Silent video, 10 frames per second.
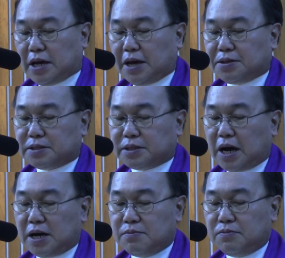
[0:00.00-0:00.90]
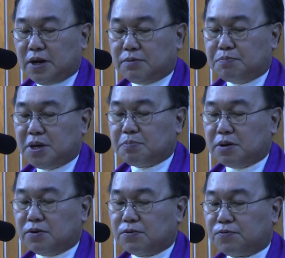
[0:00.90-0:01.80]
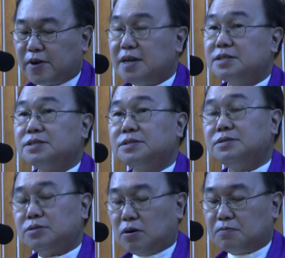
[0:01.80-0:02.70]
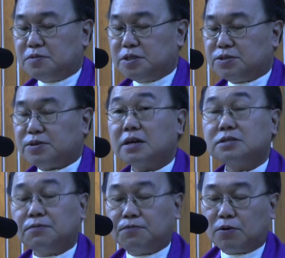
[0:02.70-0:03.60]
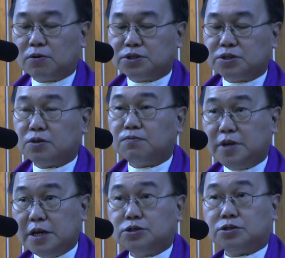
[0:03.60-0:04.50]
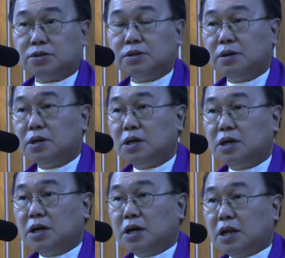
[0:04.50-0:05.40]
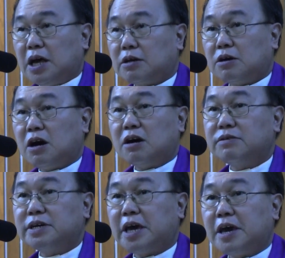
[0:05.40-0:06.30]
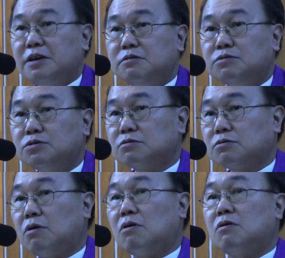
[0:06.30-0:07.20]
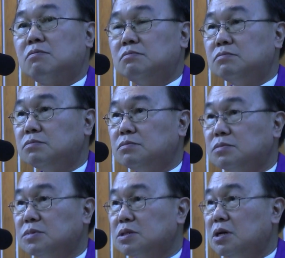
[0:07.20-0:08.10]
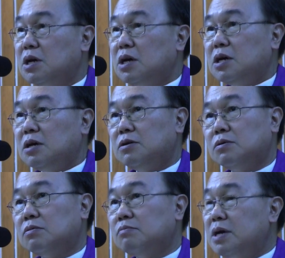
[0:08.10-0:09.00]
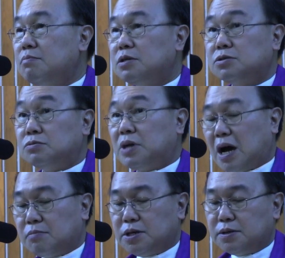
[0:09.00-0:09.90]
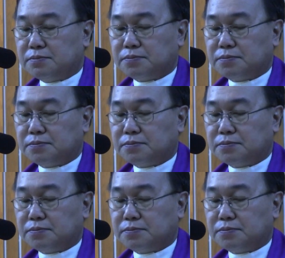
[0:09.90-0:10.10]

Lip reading: At the time when people were frightened of destructive forces of nature, like hurricane, storm, you know, maybe tsunami,